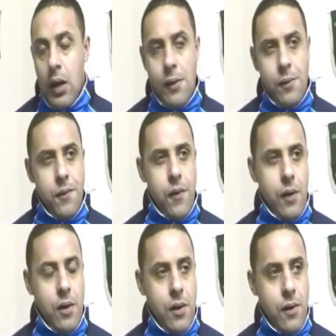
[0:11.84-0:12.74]
I'm
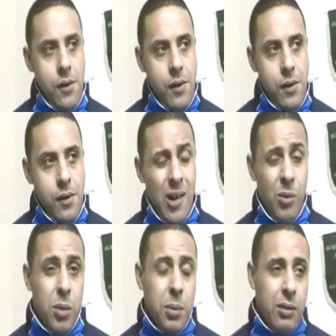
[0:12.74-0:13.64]

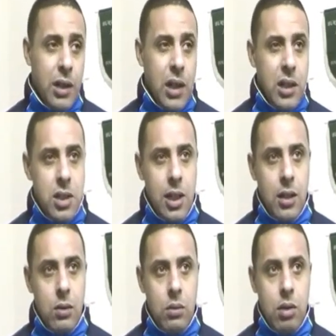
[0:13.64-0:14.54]
going to be
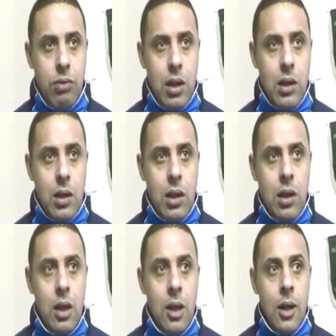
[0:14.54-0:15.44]
realistic. I don't think
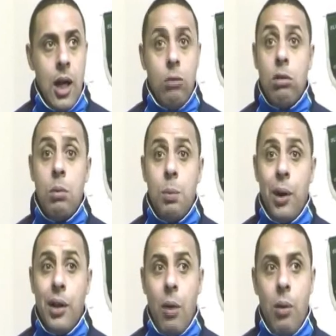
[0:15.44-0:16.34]
we
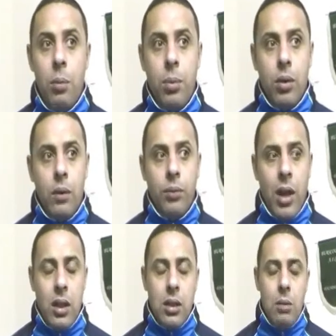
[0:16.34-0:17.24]
played that well,
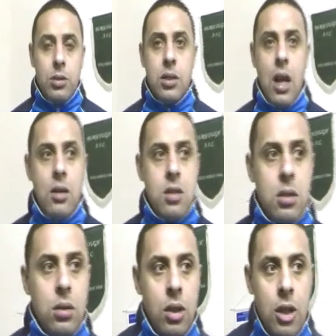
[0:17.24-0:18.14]
but I think that was down
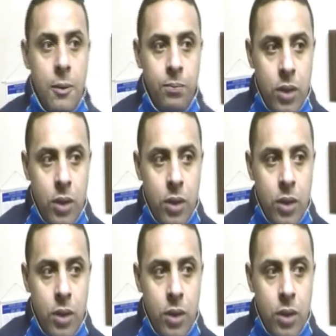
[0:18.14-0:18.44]
to